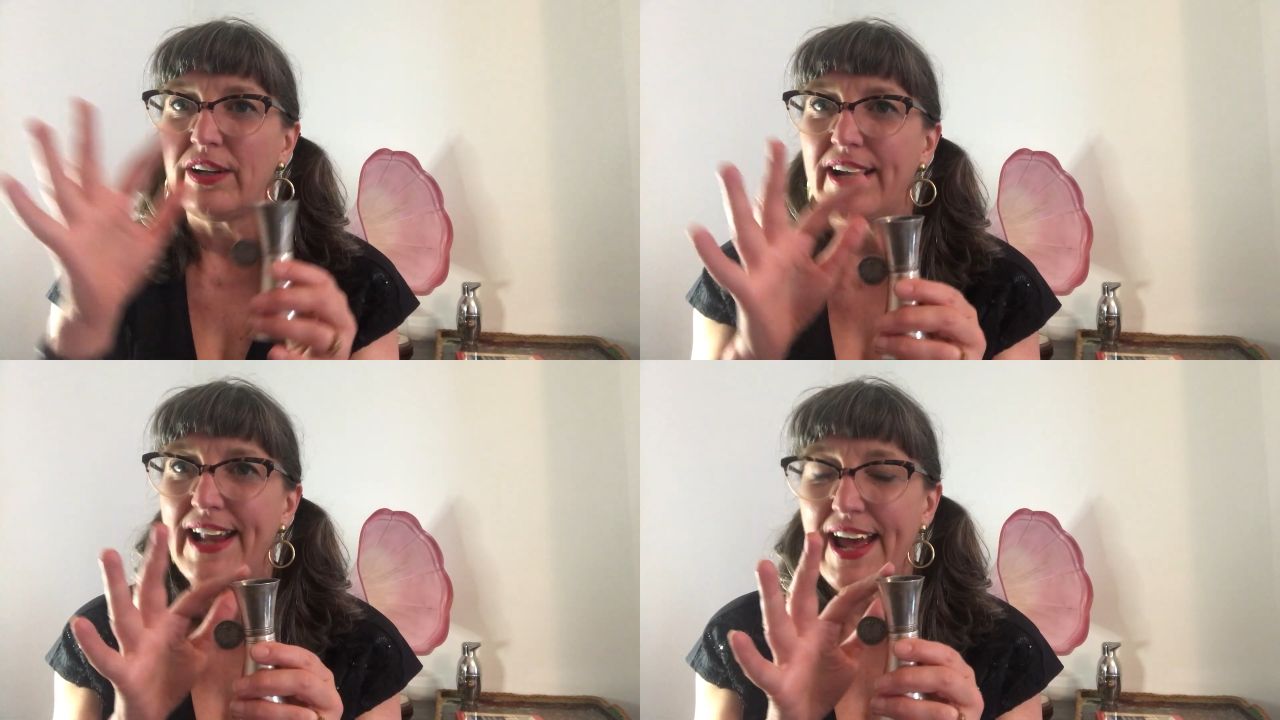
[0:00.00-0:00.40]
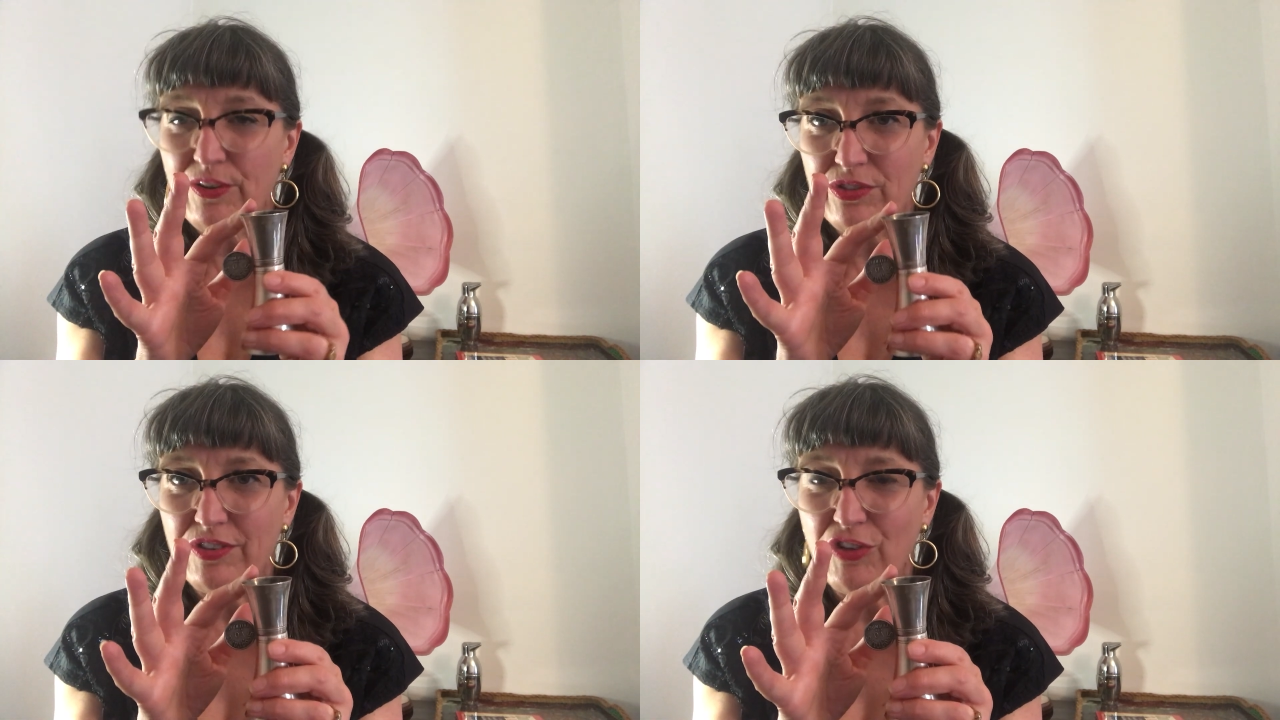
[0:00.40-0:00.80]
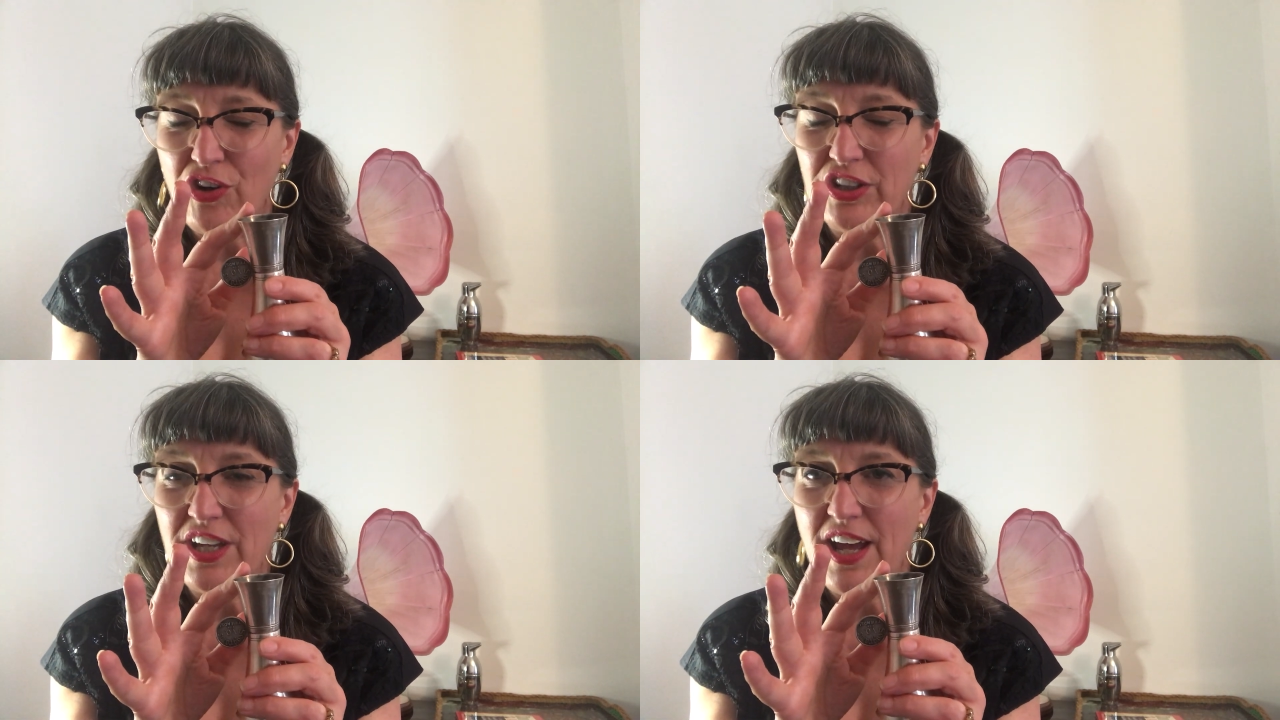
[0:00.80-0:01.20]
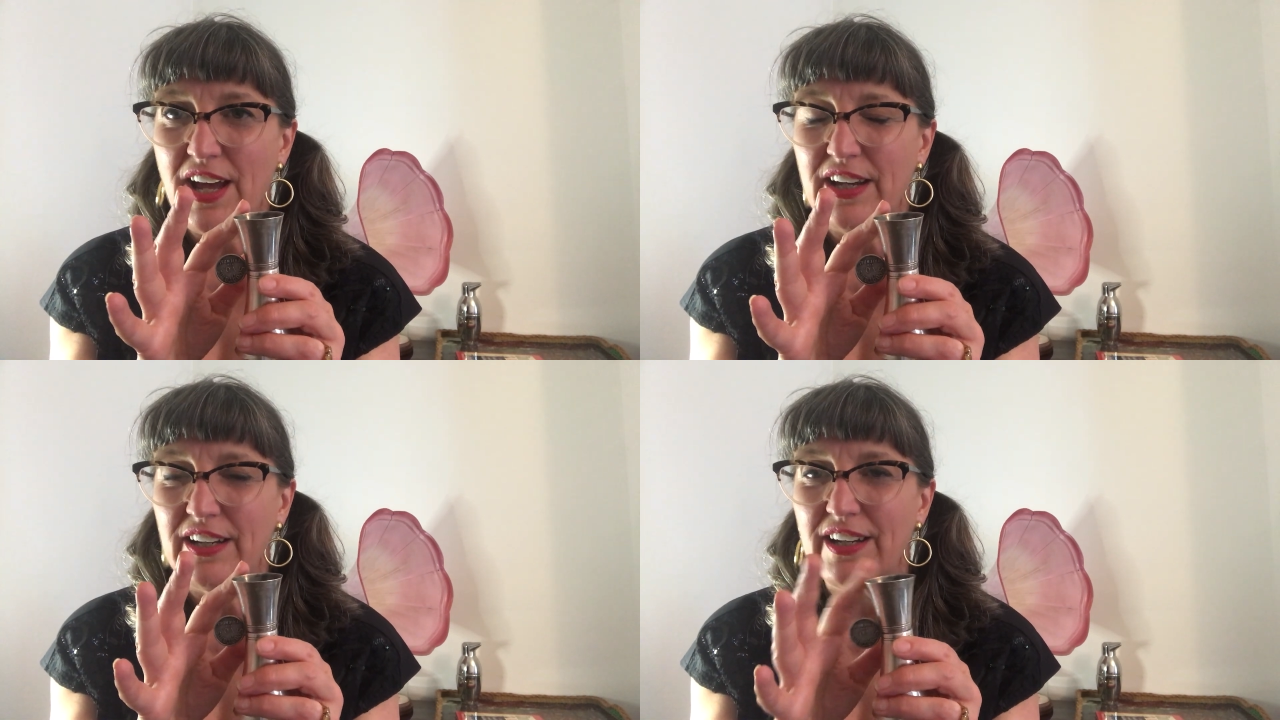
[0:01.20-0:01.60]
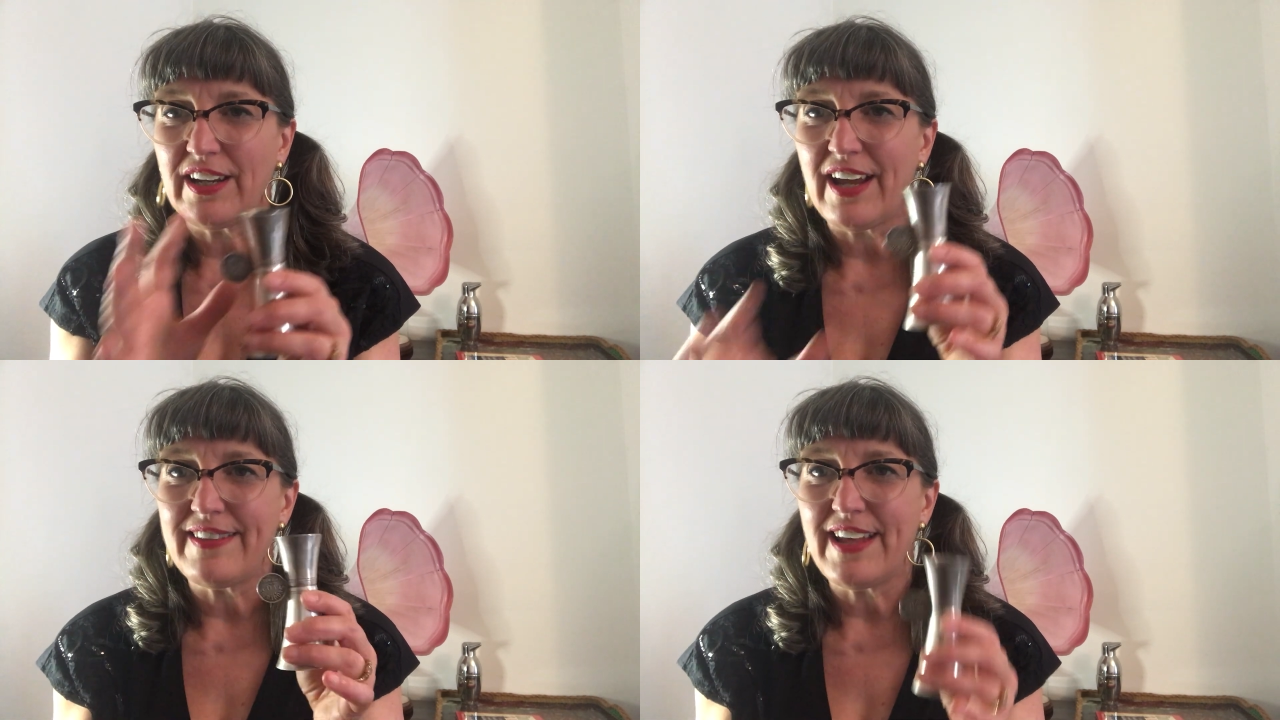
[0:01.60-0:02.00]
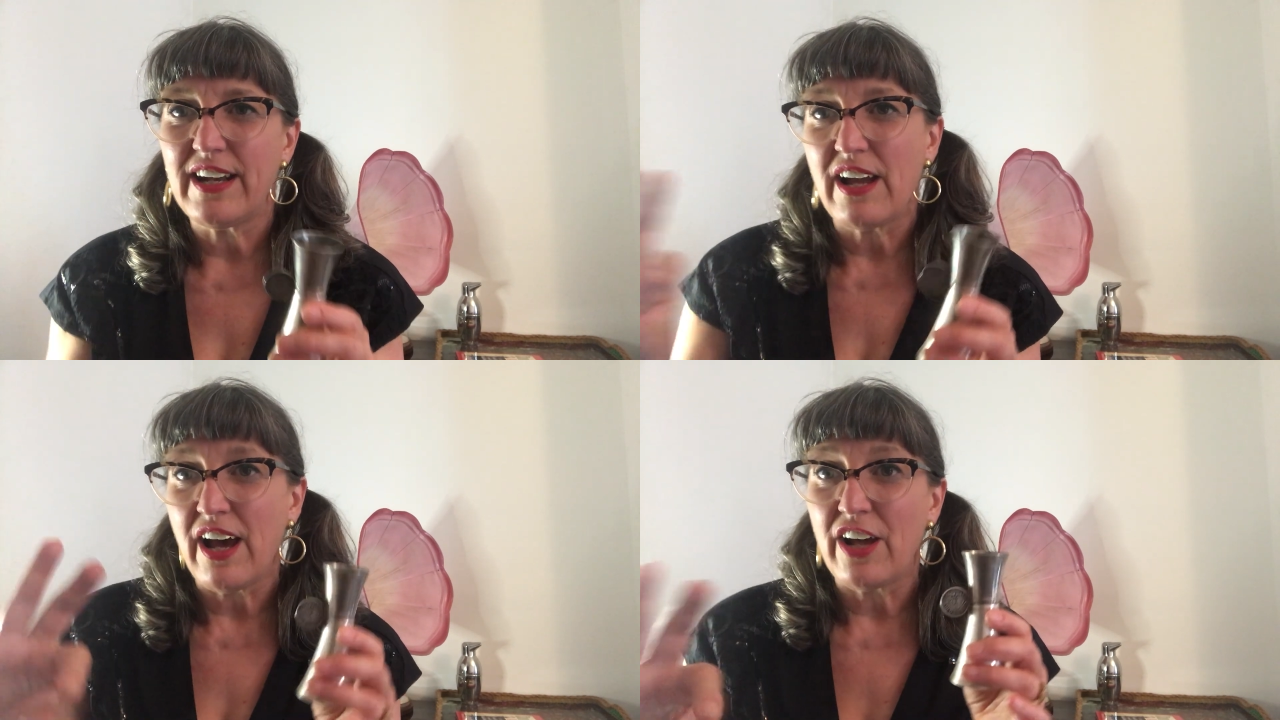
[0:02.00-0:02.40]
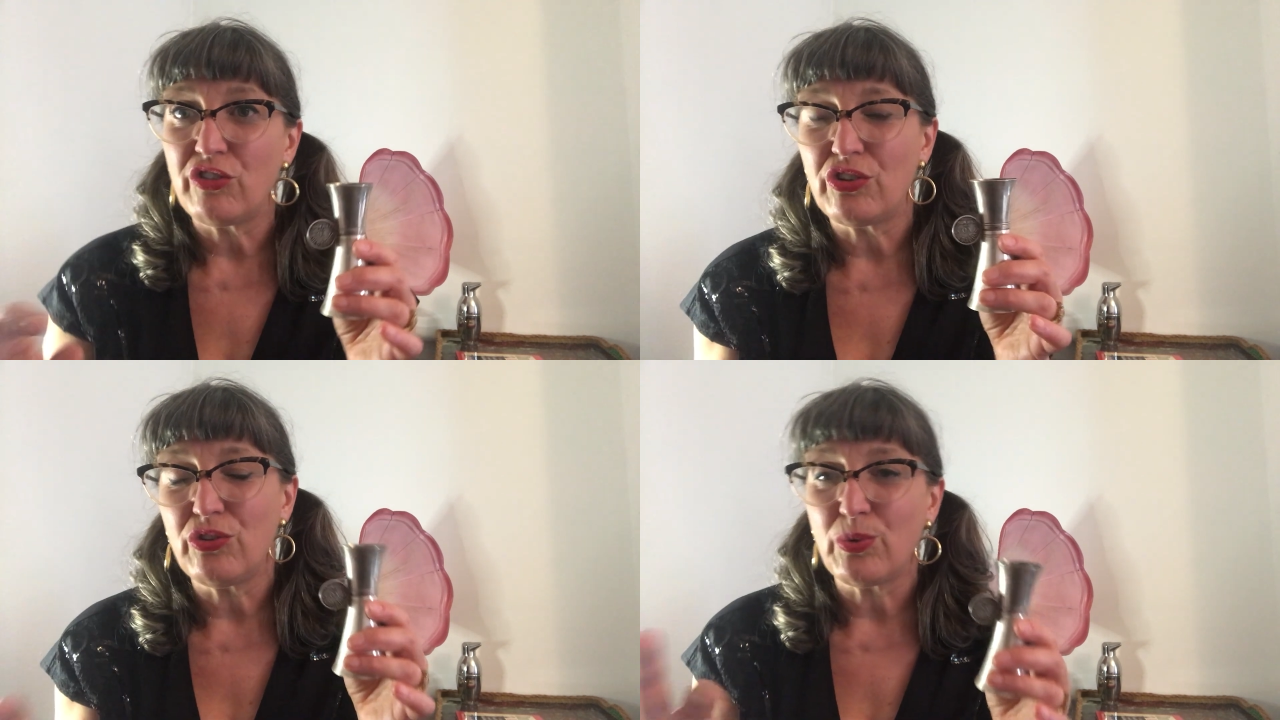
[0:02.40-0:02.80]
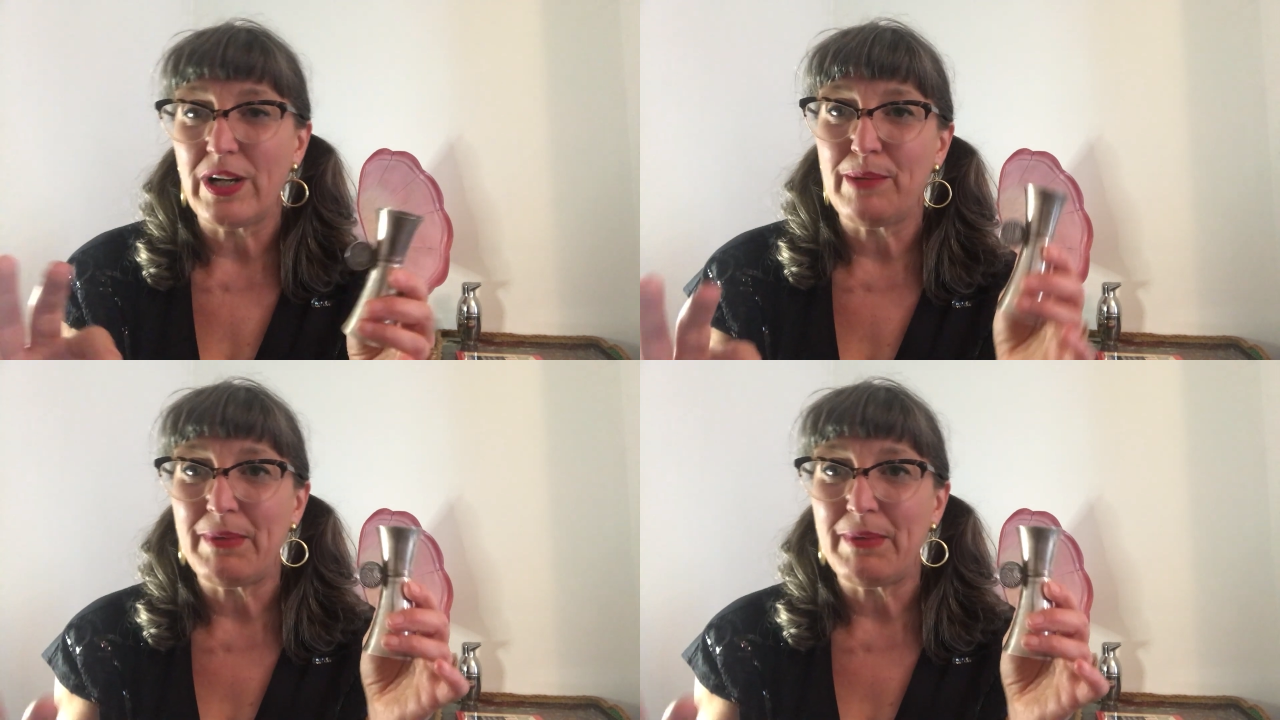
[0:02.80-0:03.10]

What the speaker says: an ounce of cognac and then 120